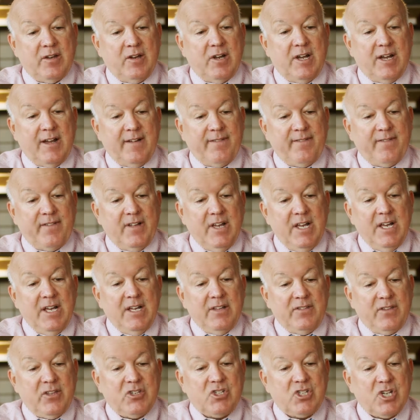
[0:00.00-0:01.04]
it off.
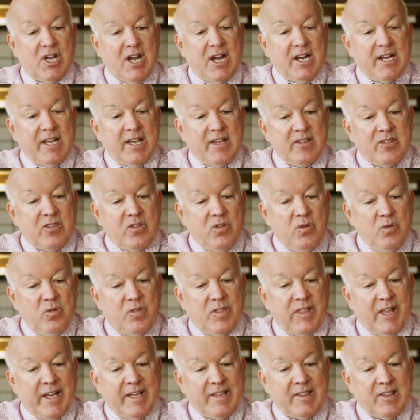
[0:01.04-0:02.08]
The shark has
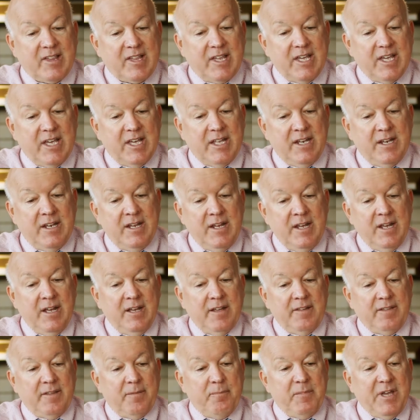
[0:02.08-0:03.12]
tooth-like skin.
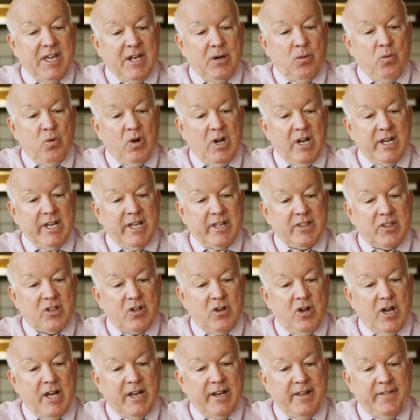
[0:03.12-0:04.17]
The man-o-war gets
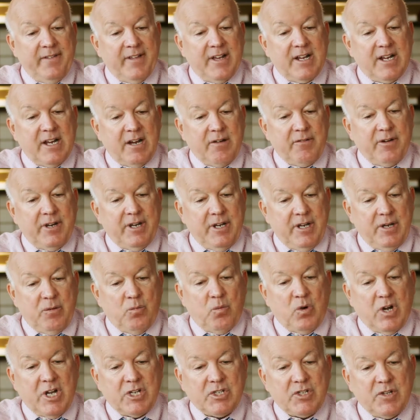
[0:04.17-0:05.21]
caught in the current and
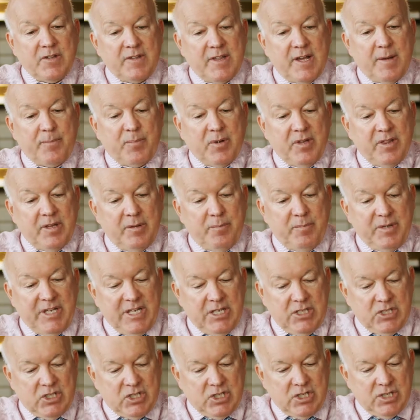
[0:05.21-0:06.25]
washes up on the
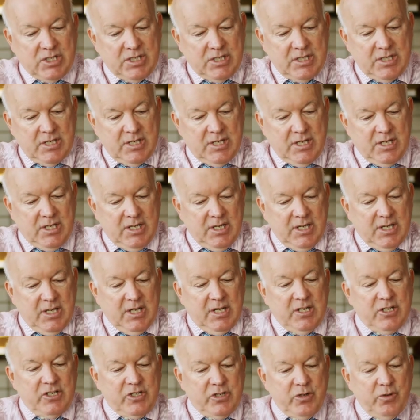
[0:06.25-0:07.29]
beach.
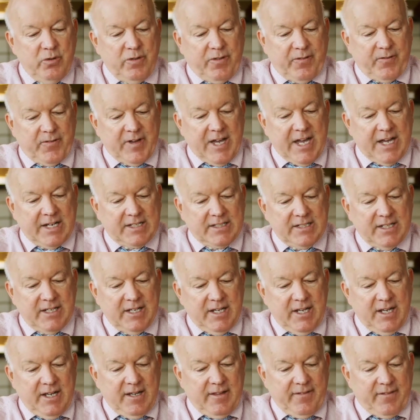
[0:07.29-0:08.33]
Tooth fact,
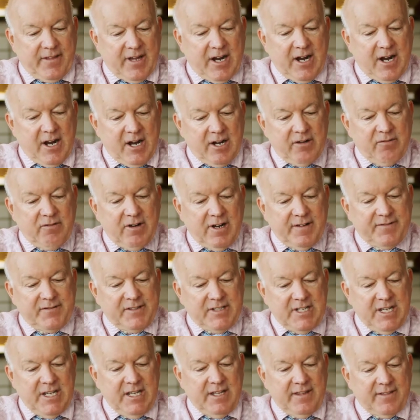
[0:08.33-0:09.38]
the hard, rough
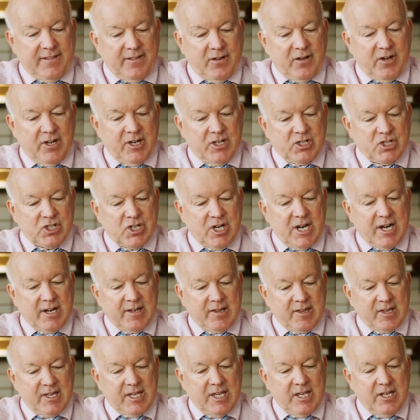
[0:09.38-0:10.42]
teeth on a shark's
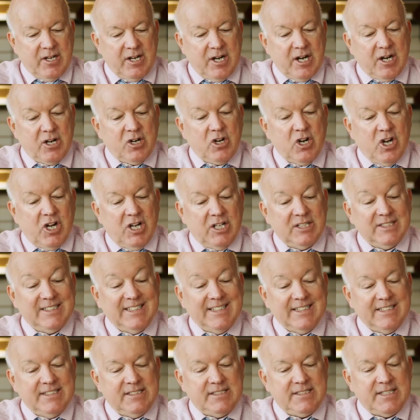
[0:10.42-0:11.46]
skin are called
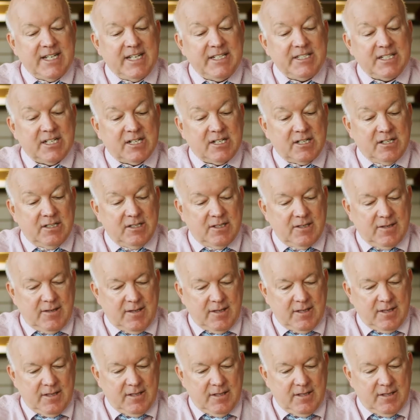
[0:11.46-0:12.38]
denticles.